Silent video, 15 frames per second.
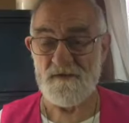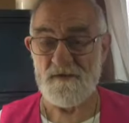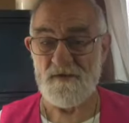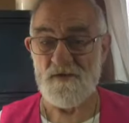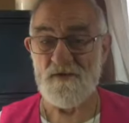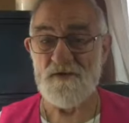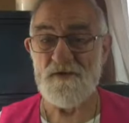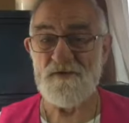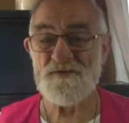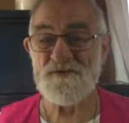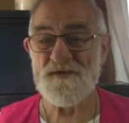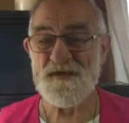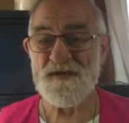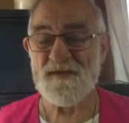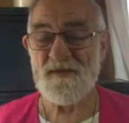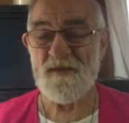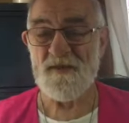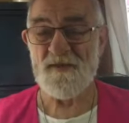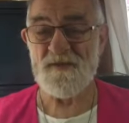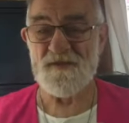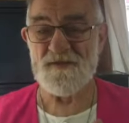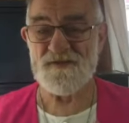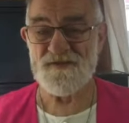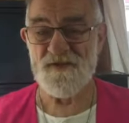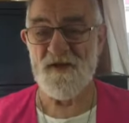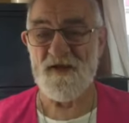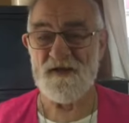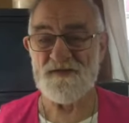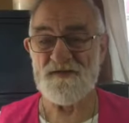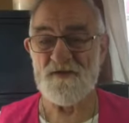losing the
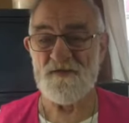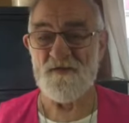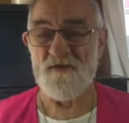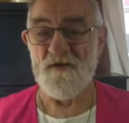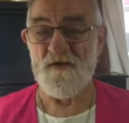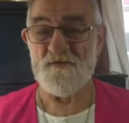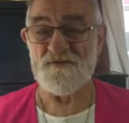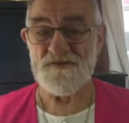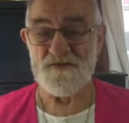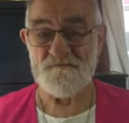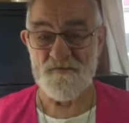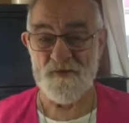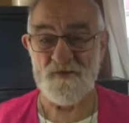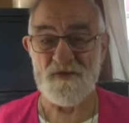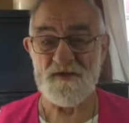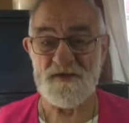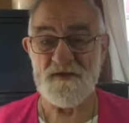sight of spirit.